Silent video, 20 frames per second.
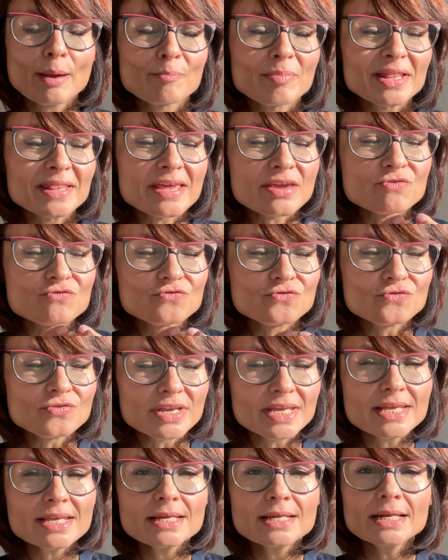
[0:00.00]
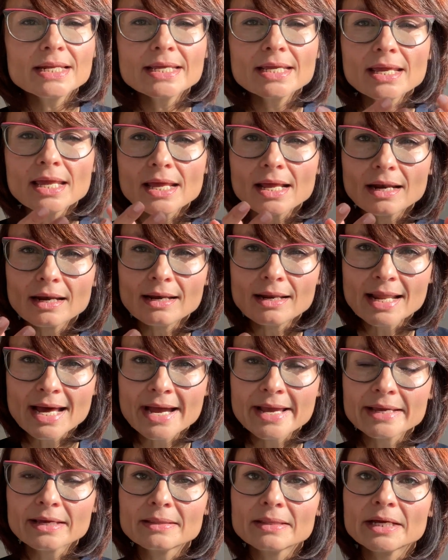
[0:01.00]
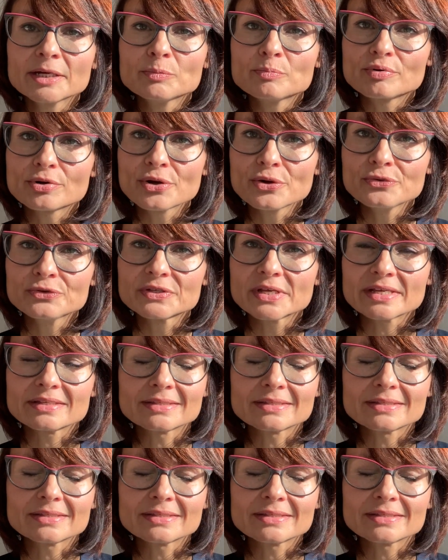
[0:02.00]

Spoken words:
But they really like that process.